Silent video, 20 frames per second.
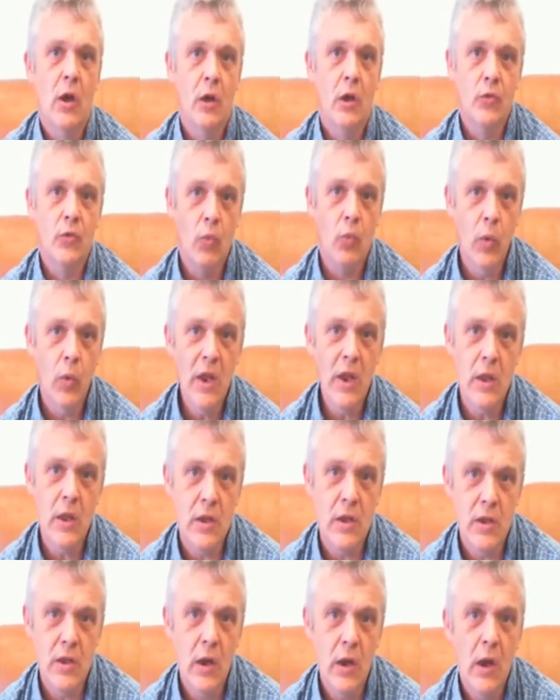and
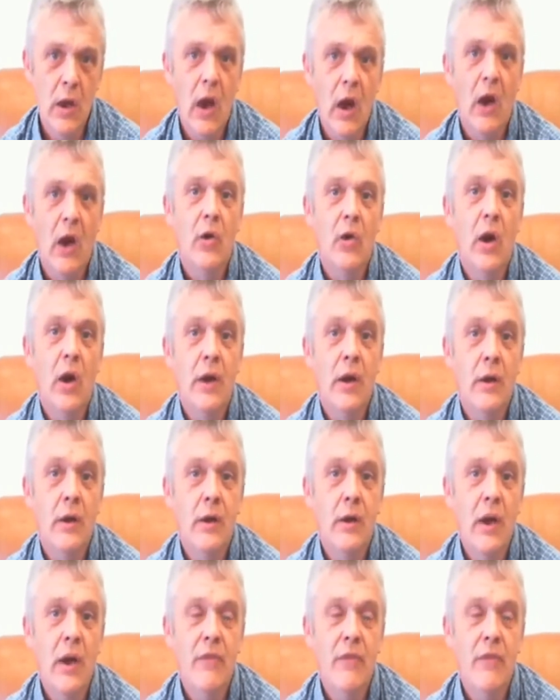we are,